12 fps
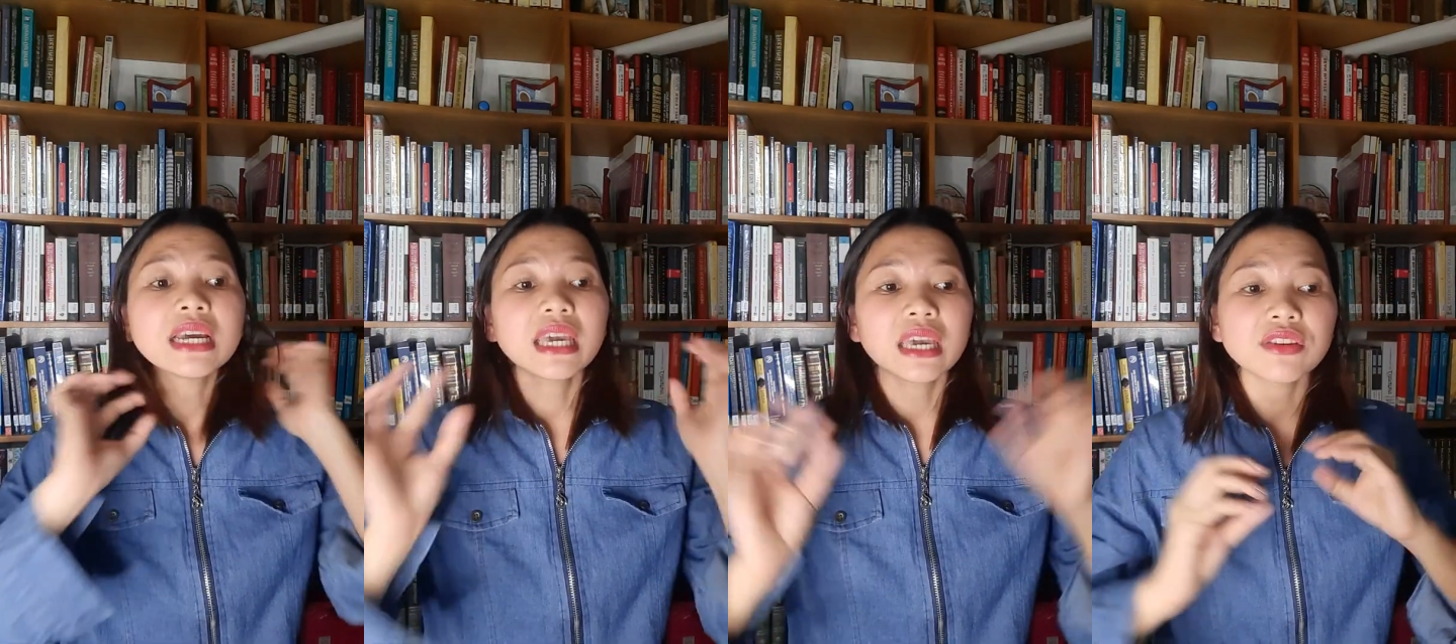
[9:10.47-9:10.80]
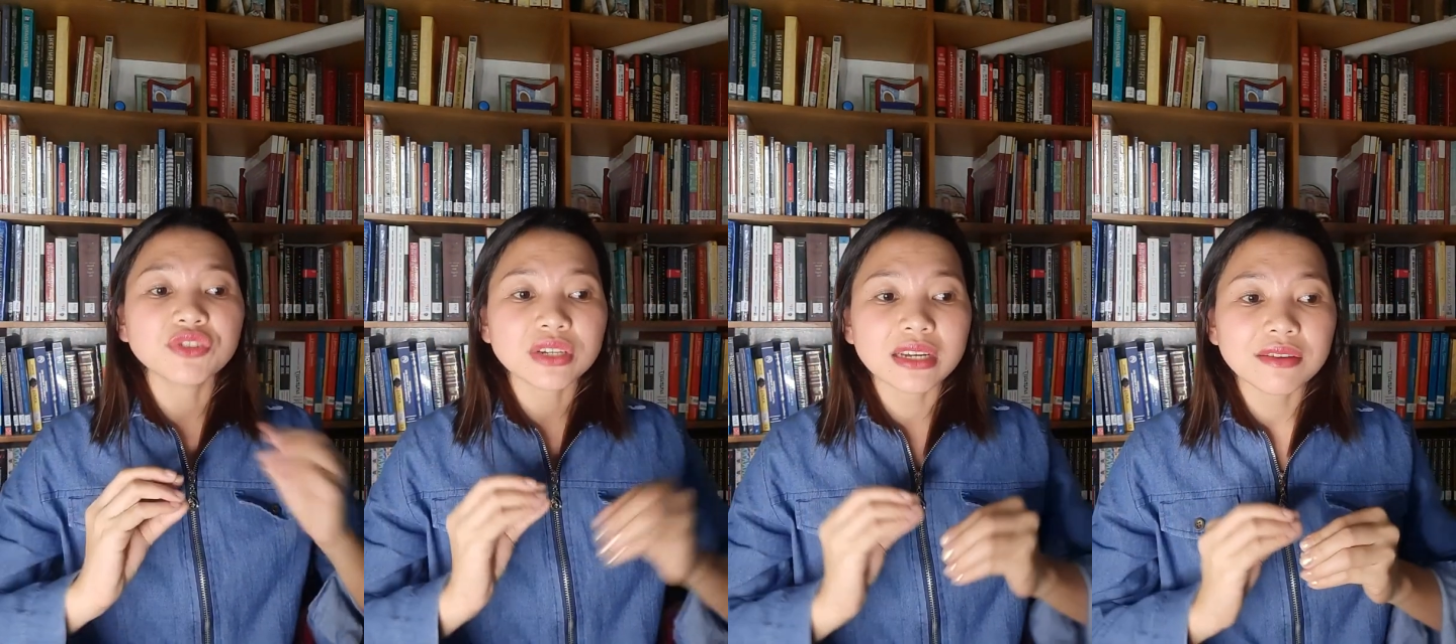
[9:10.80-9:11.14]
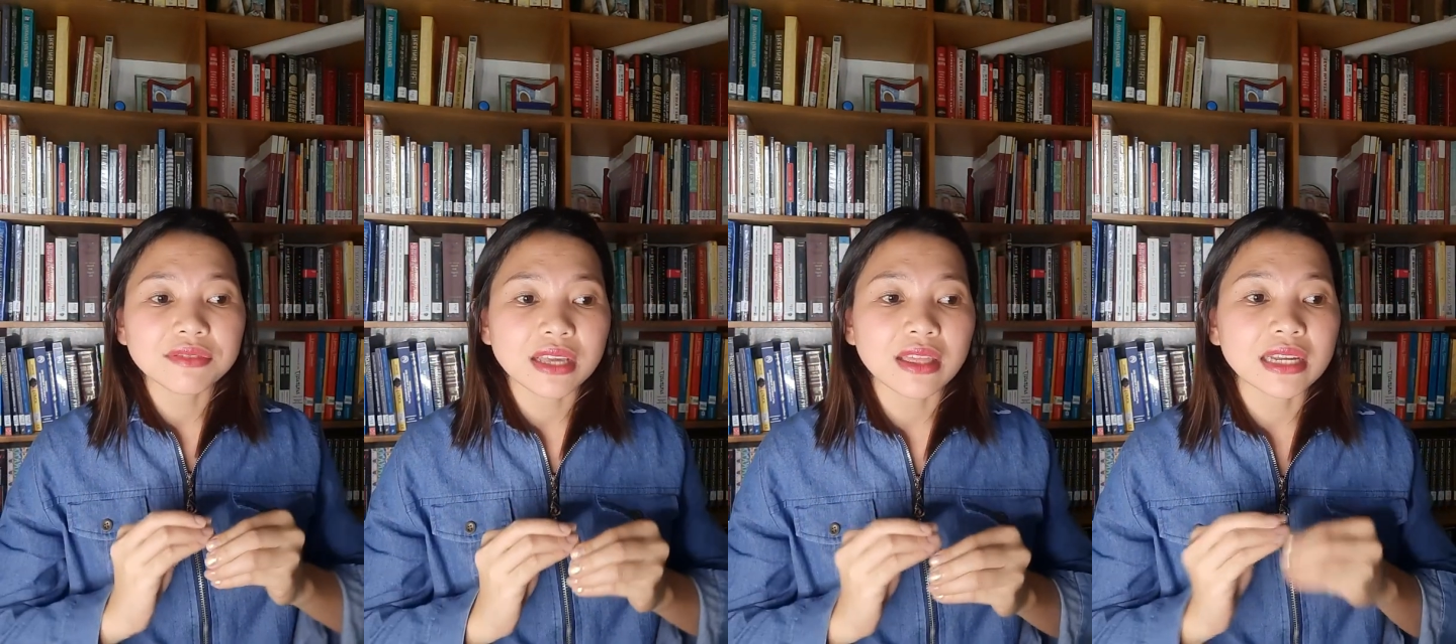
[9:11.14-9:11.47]
in
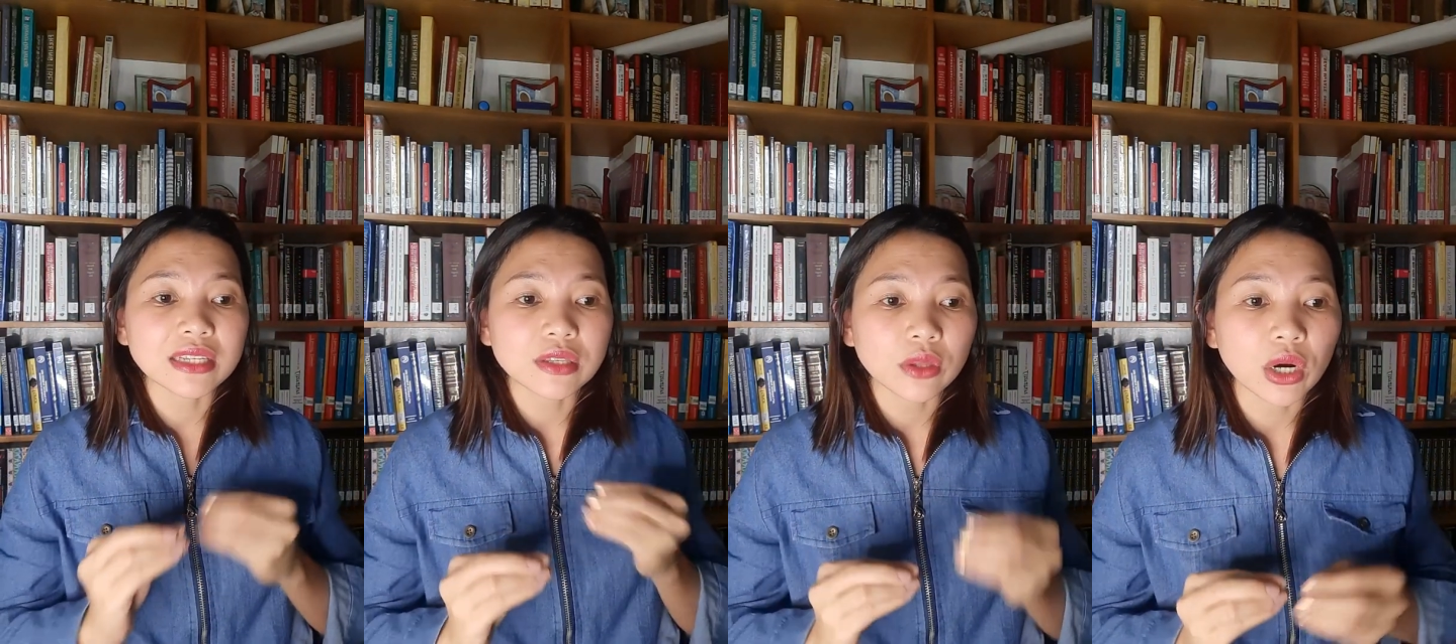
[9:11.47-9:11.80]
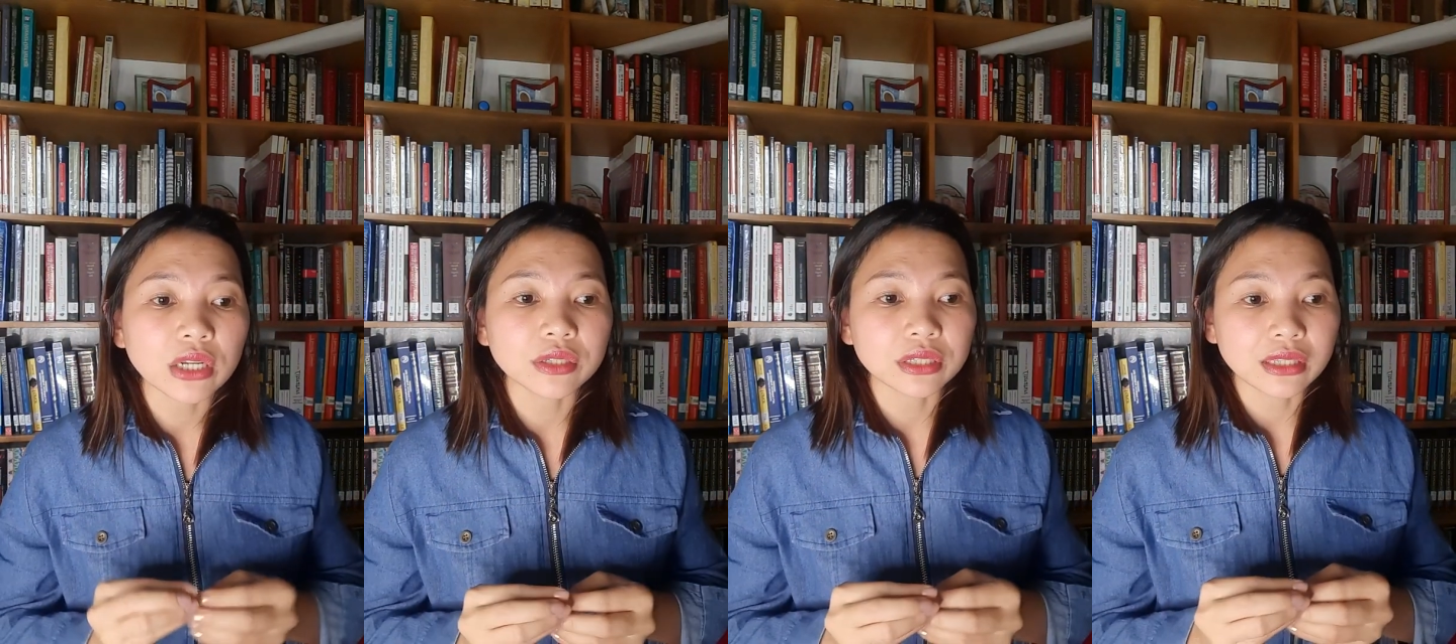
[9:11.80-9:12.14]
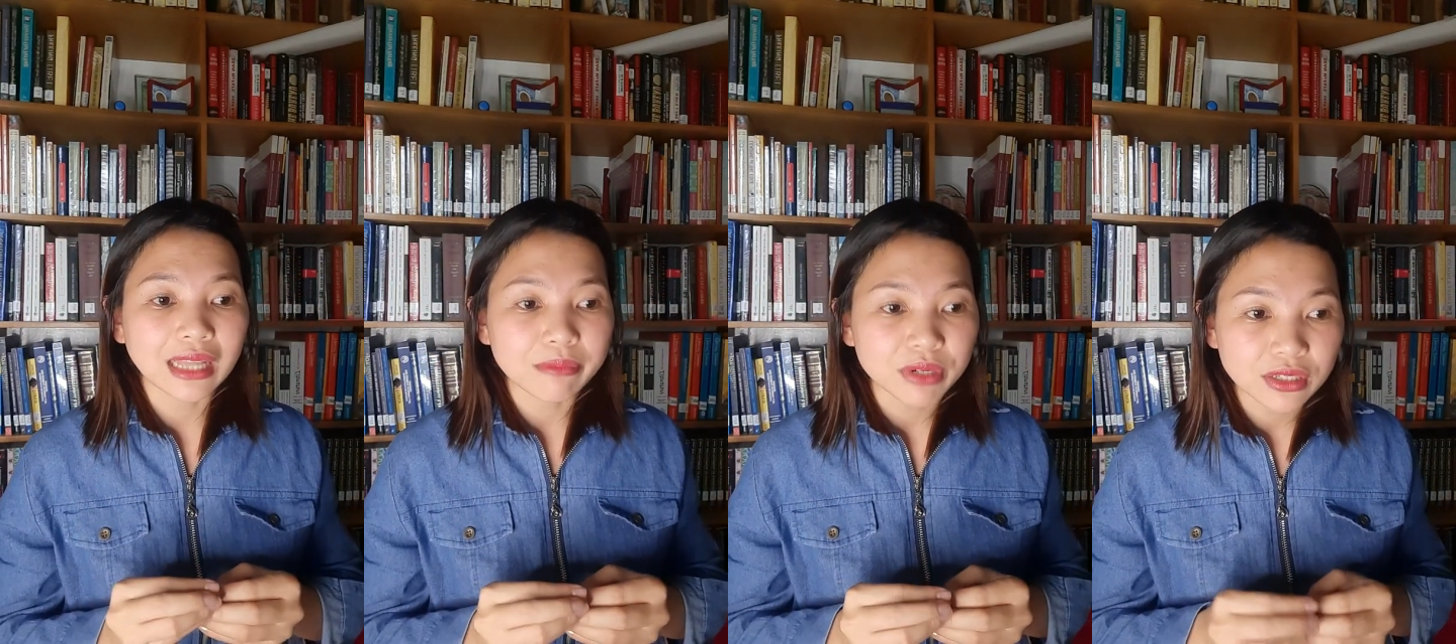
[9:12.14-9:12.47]
shifts and then start their
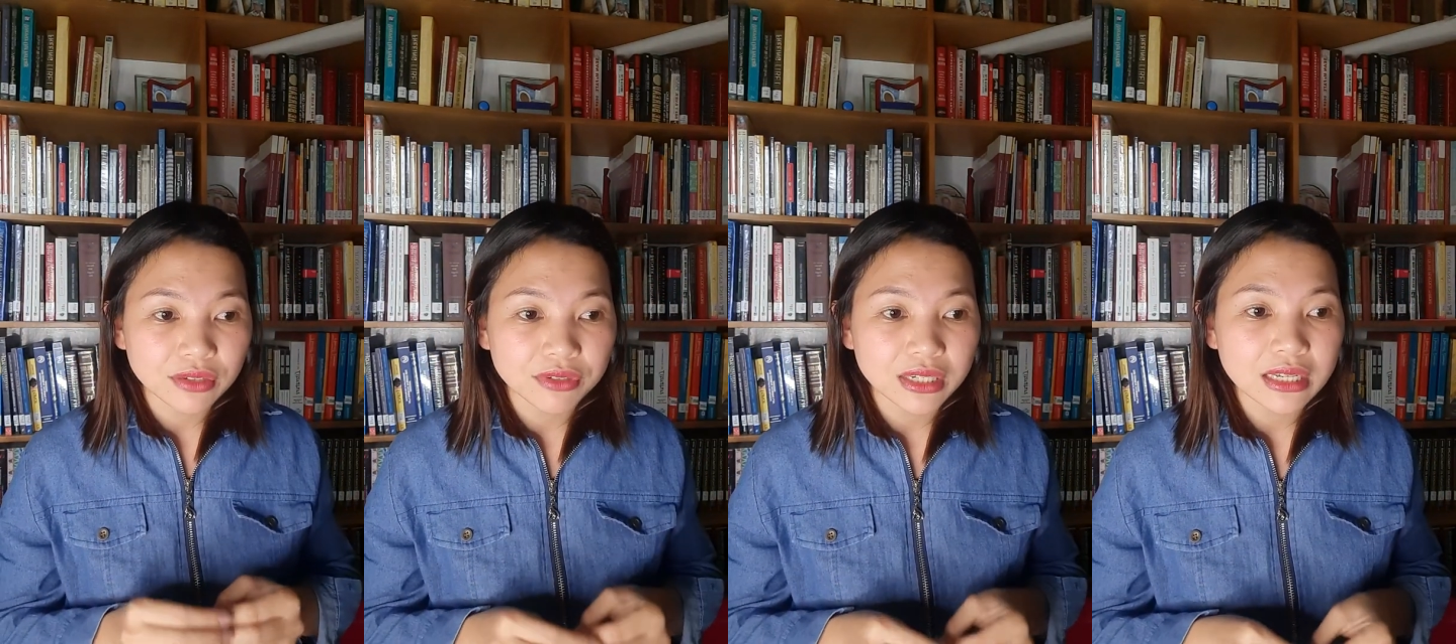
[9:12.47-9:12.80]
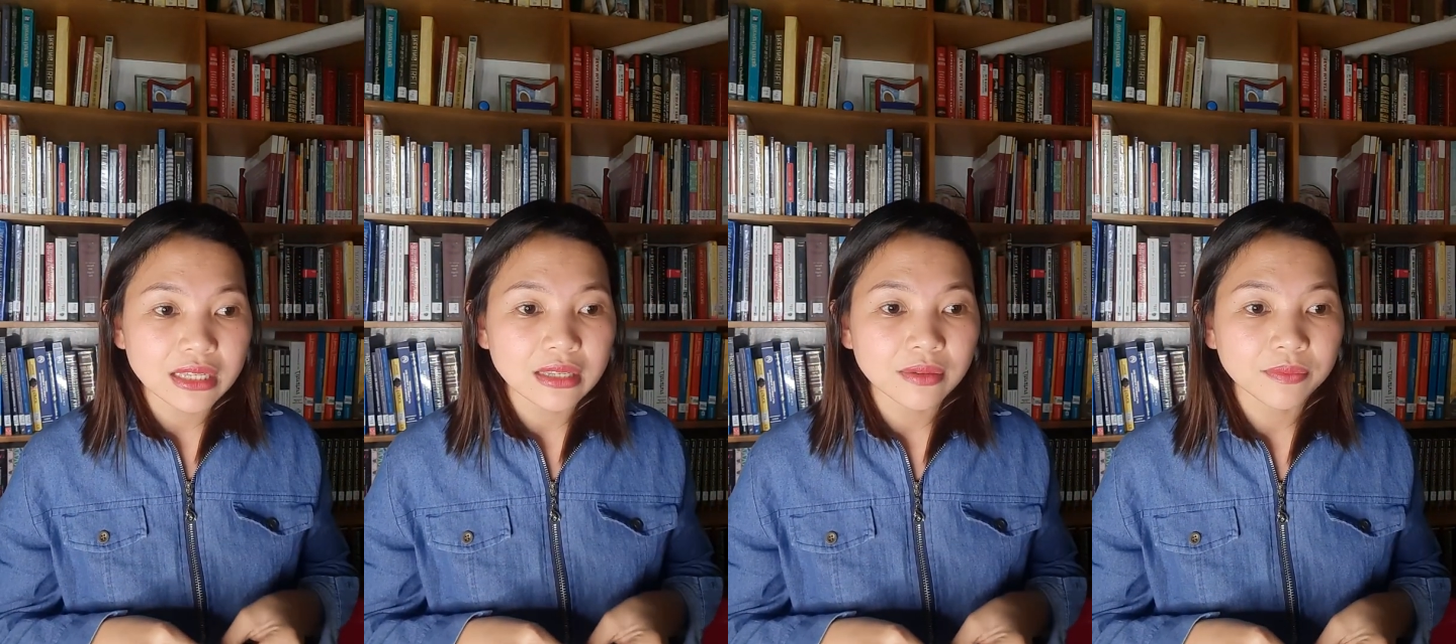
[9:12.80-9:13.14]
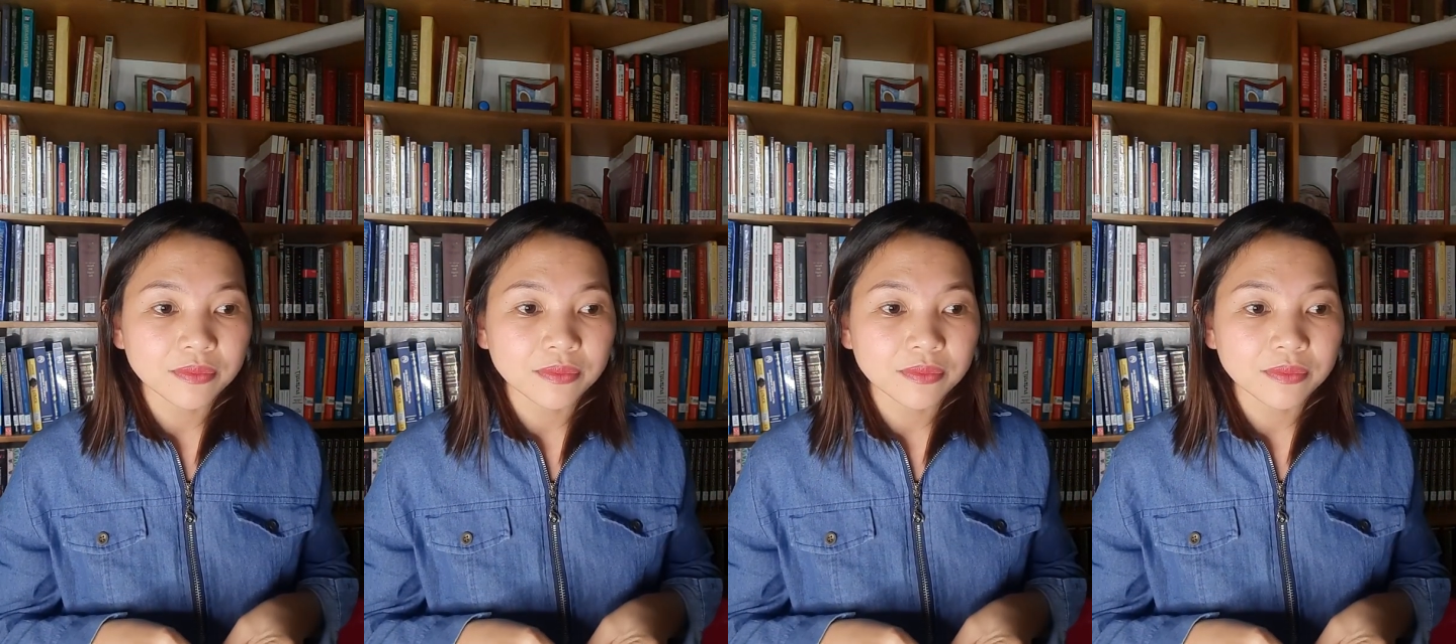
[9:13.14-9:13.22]
club activities.